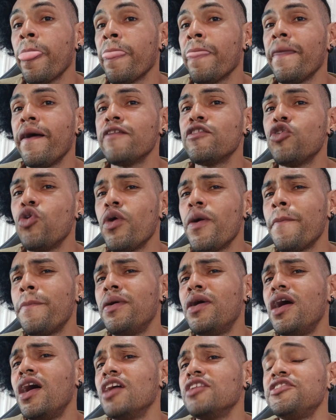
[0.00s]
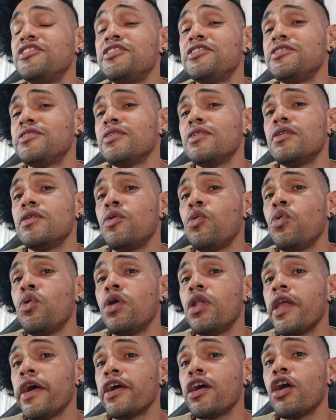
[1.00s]
not going past
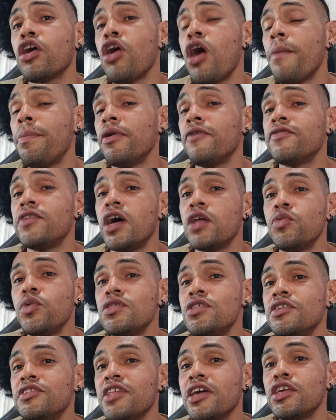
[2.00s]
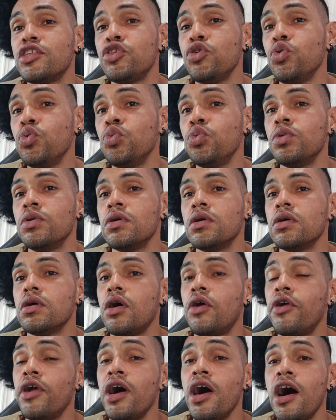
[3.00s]
like a couple of that, which is like 2
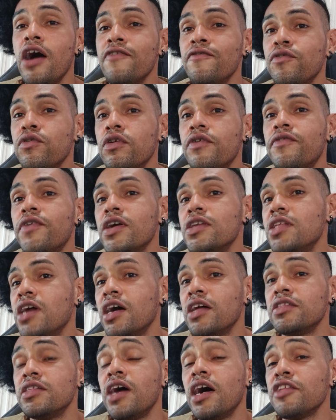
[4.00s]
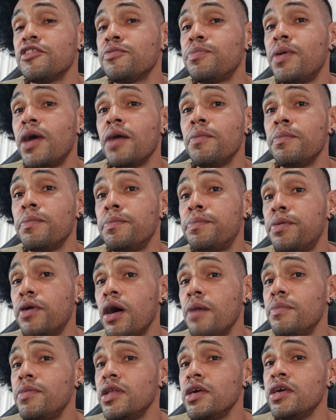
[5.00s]
or a handful of rice. That's
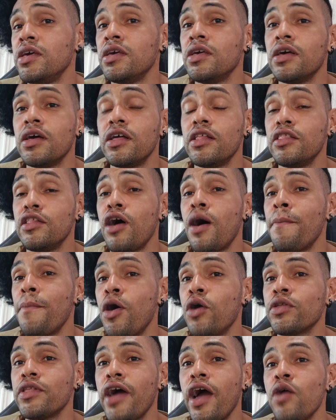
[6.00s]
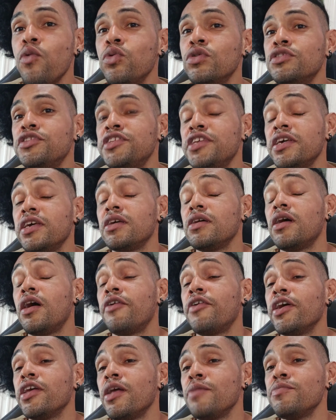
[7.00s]
probably the amount I would say. All right,